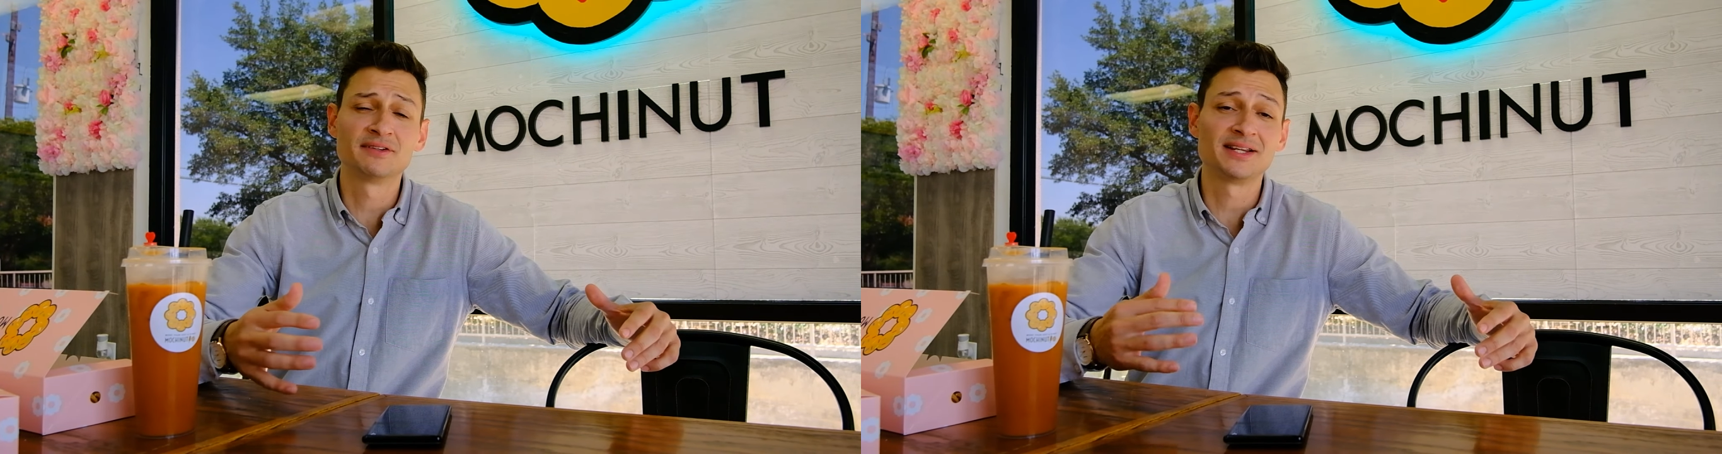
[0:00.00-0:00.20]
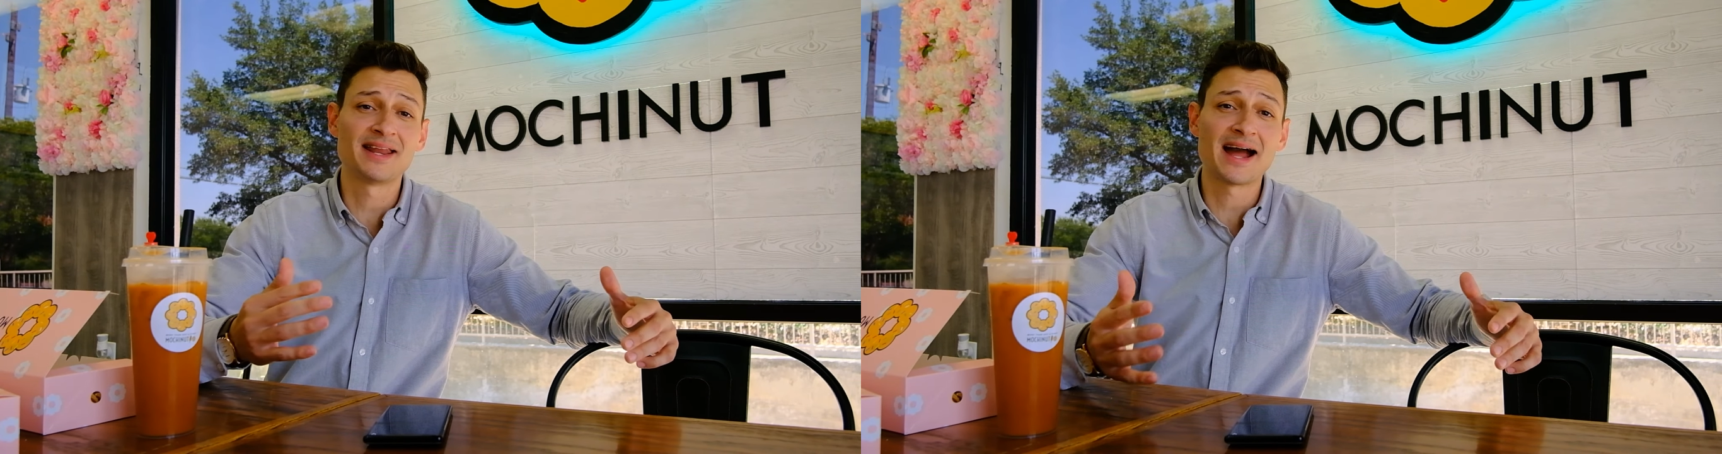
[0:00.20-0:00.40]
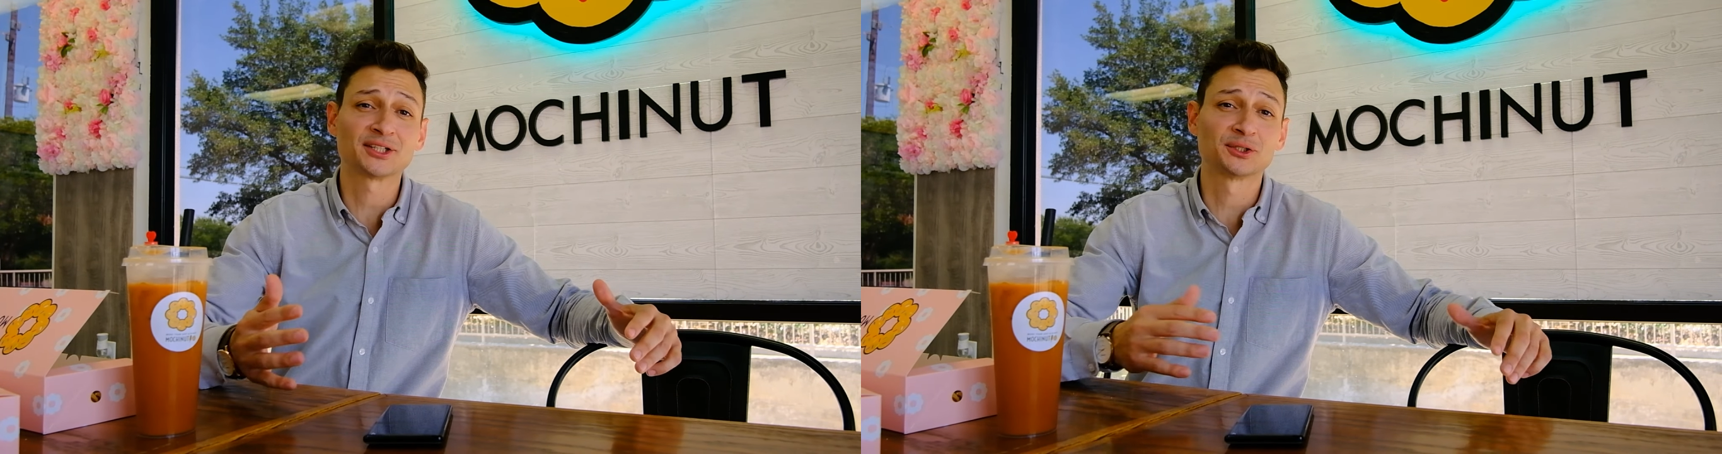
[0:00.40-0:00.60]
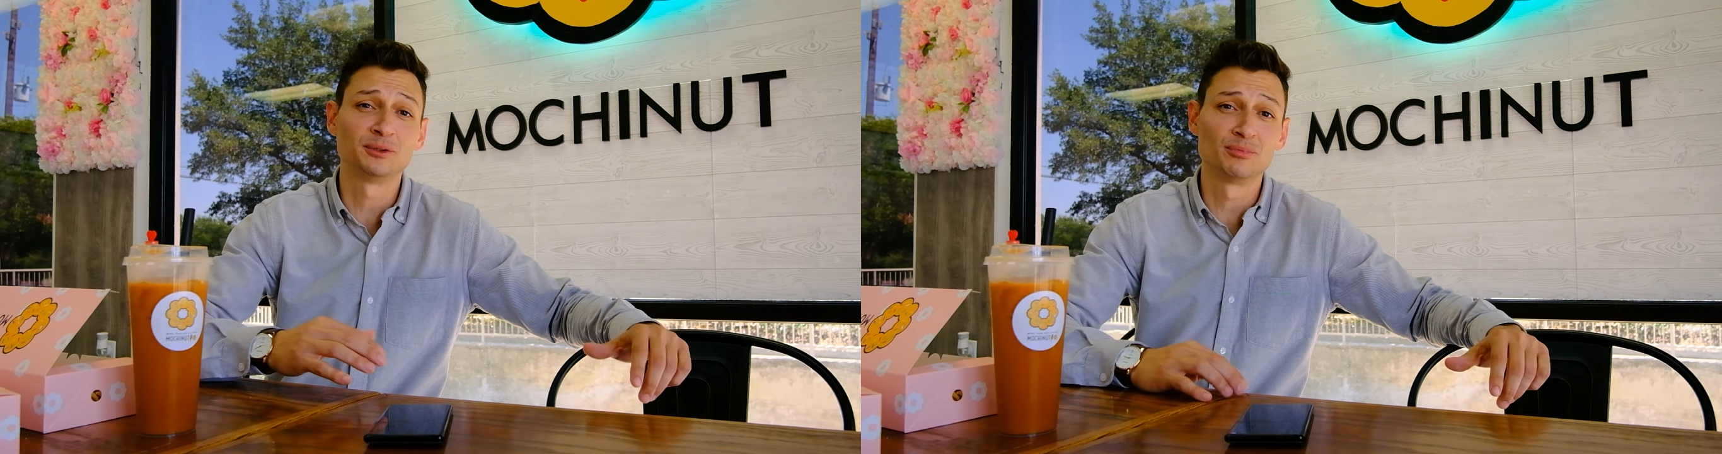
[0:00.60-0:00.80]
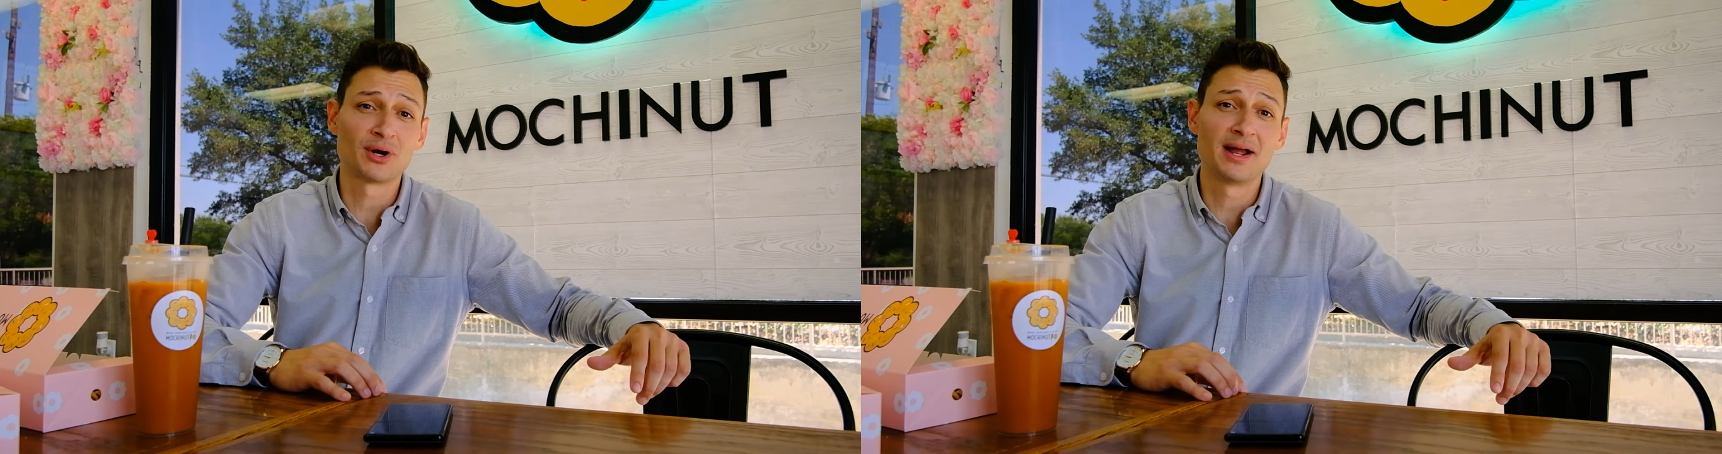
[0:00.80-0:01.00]
the national
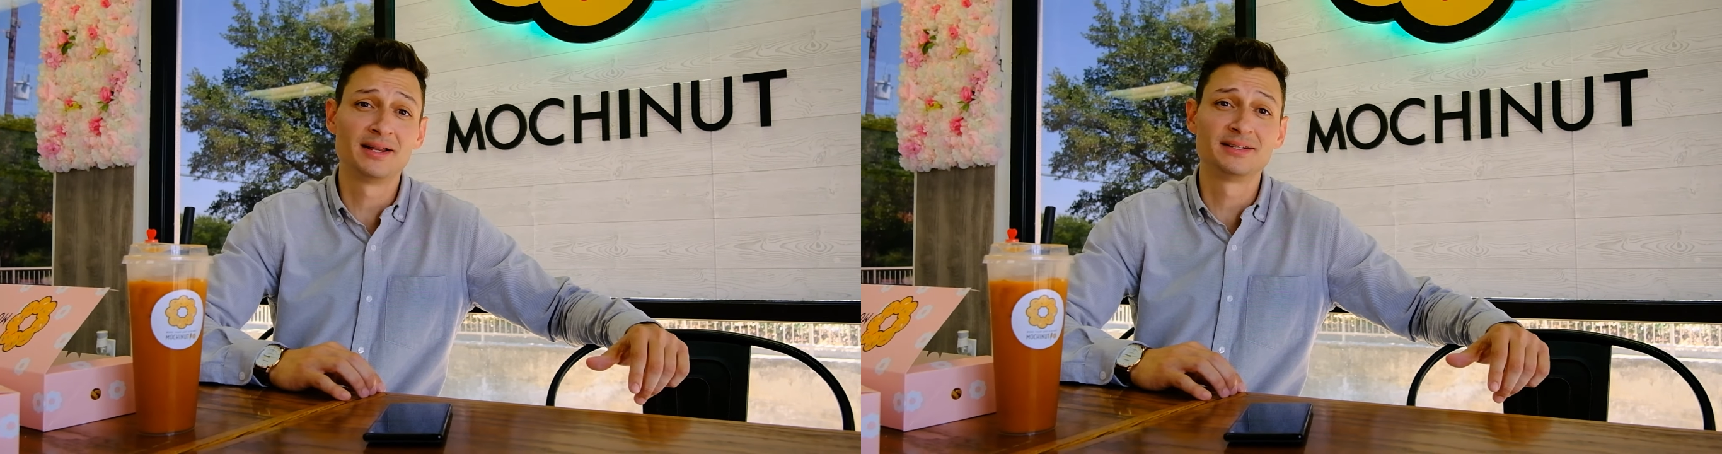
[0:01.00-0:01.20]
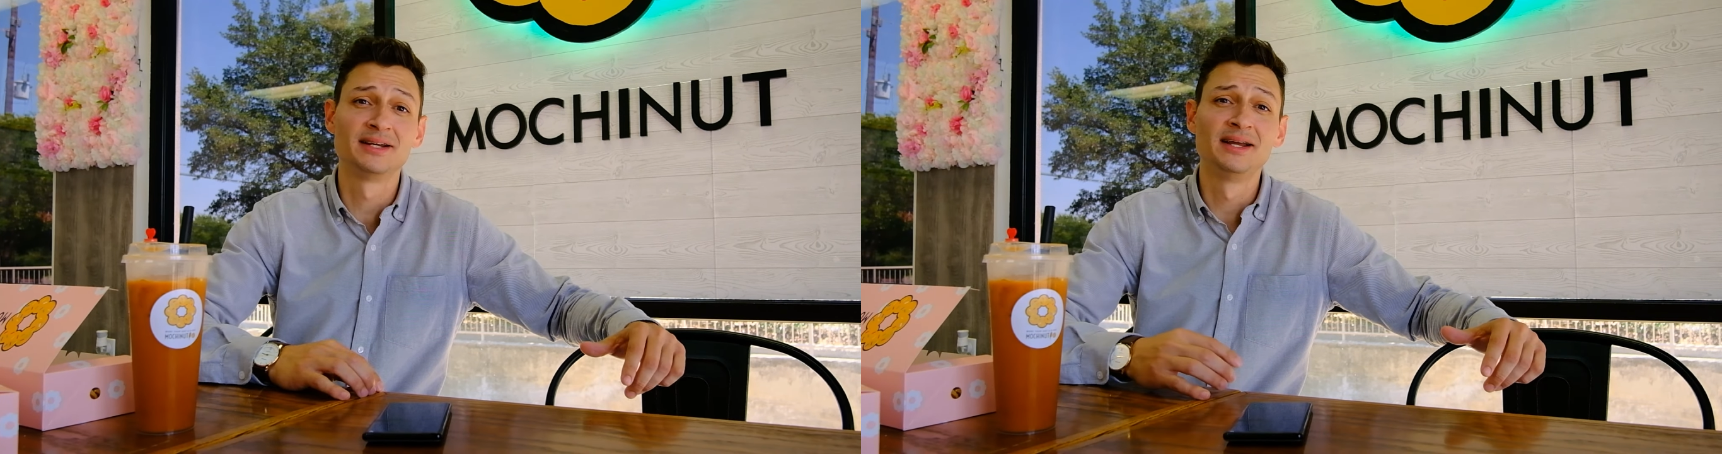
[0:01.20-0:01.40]
brand